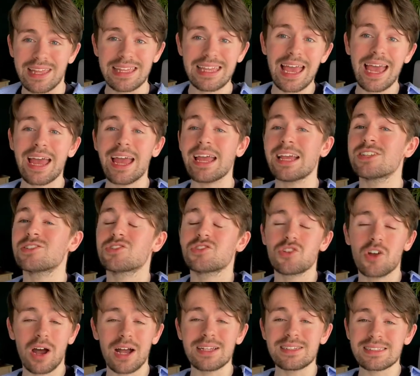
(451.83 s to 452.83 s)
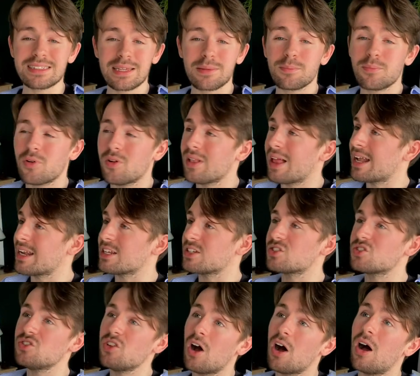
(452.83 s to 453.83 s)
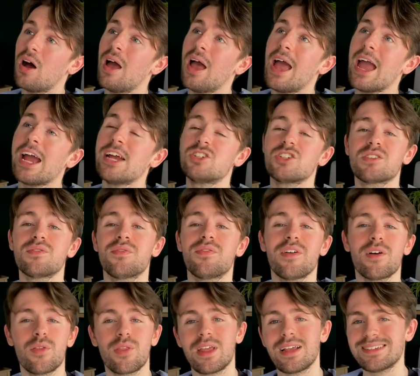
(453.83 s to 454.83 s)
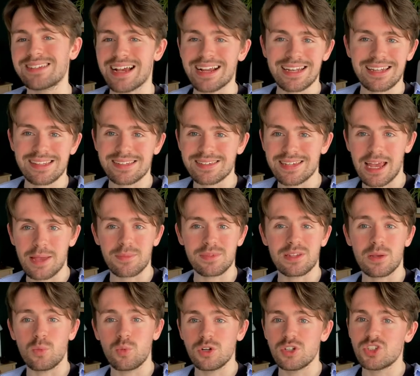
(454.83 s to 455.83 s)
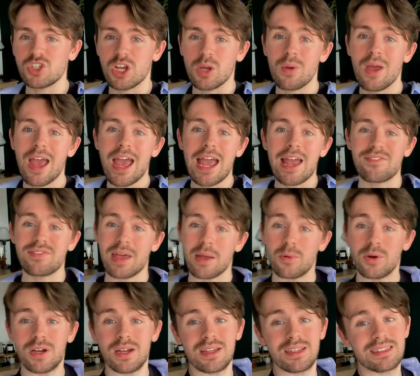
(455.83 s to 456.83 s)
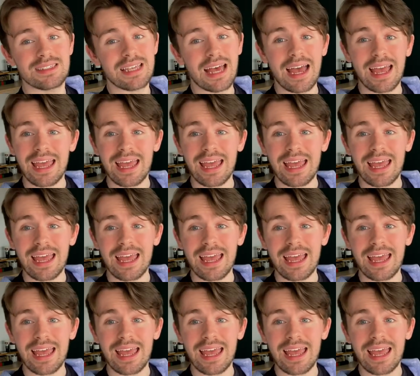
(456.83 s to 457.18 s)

Yet it's not as simple and it's not, it doesn't feel the, exactly the same as it would do if they were sat